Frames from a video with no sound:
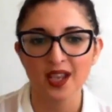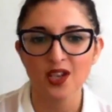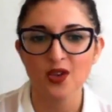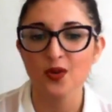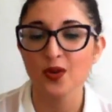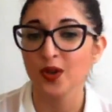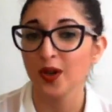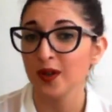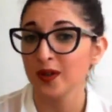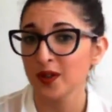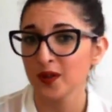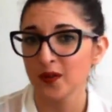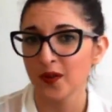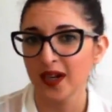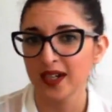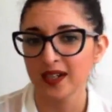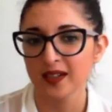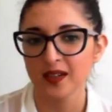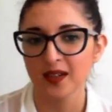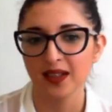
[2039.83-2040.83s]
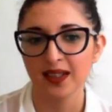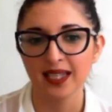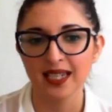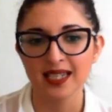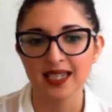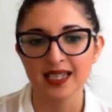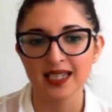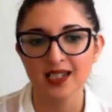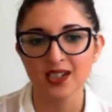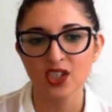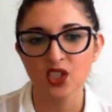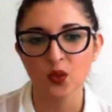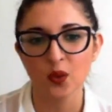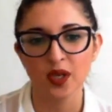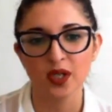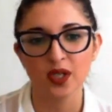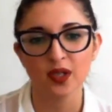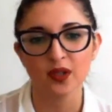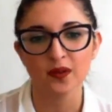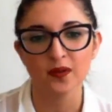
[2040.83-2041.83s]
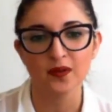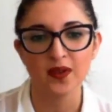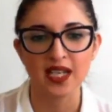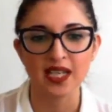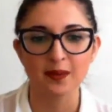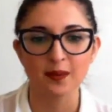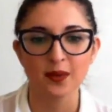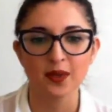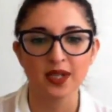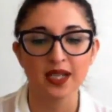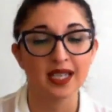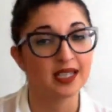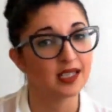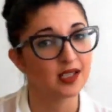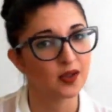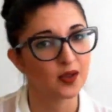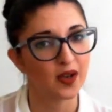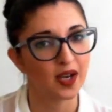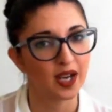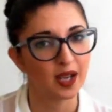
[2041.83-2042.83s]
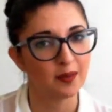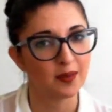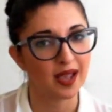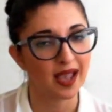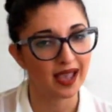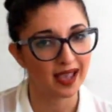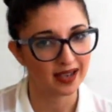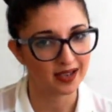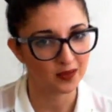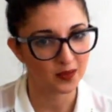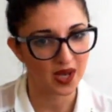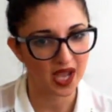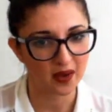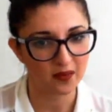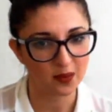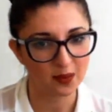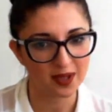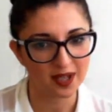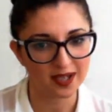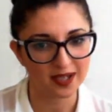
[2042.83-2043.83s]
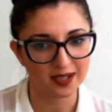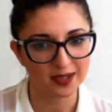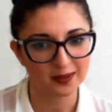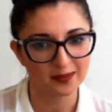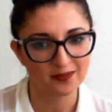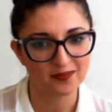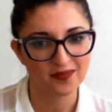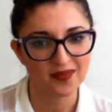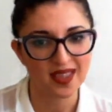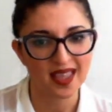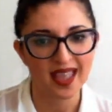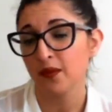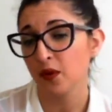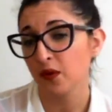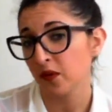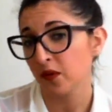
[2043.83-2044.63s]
You can also find us on LinkedIn, Twitter, Facebook, Instagram, and we have a blog. For